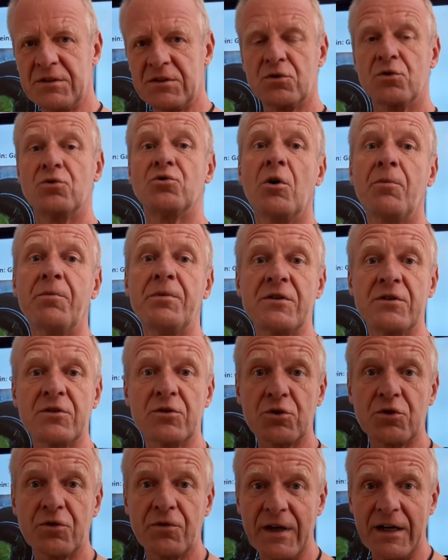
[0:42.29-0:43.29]
There are
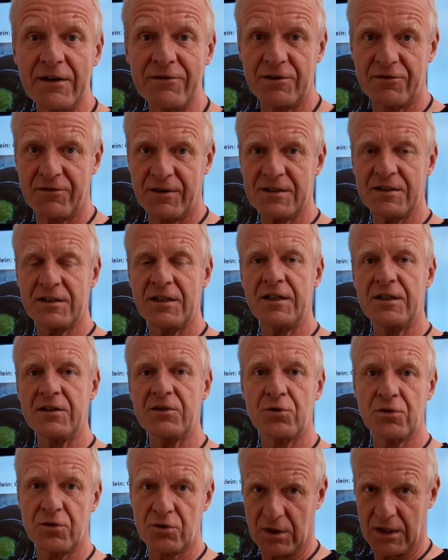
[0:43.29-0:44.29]
muds which can
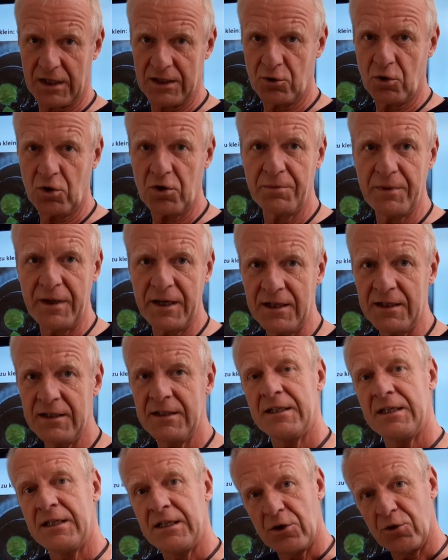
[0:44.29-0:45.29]
weigh as twice as
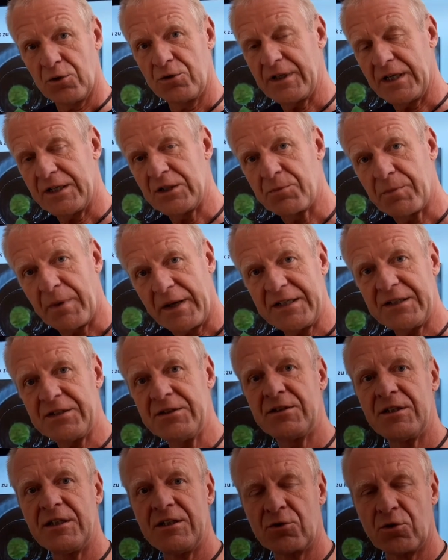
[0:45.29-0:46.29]
heavy as water,
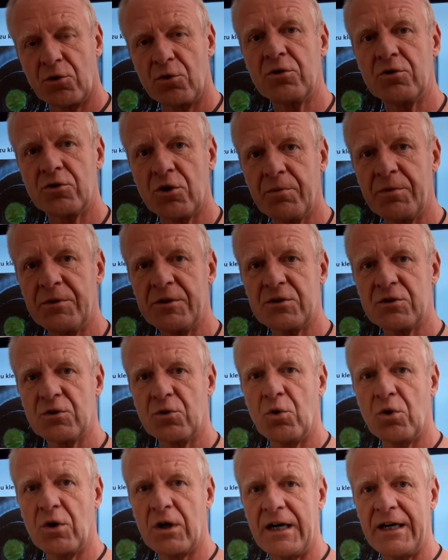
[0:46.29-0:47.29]
or even
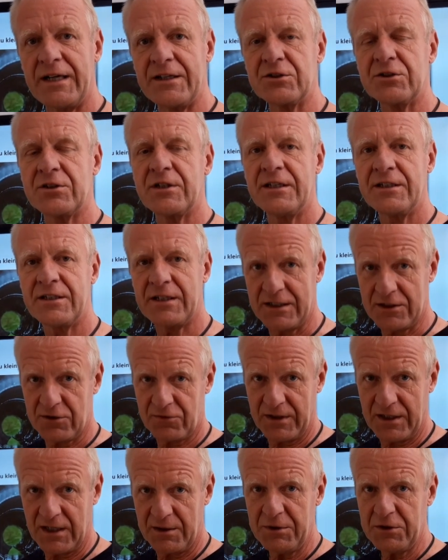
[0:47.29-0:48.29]
more,
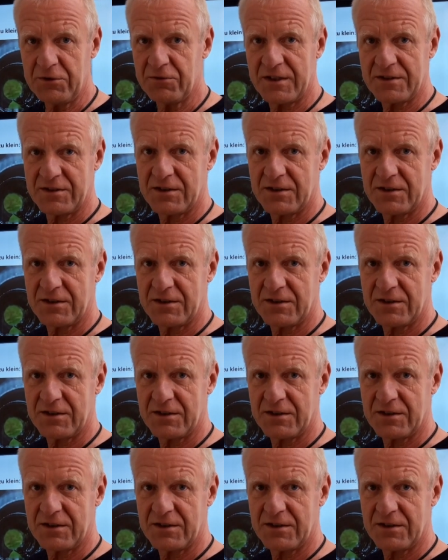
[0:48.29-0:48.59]
and therefore the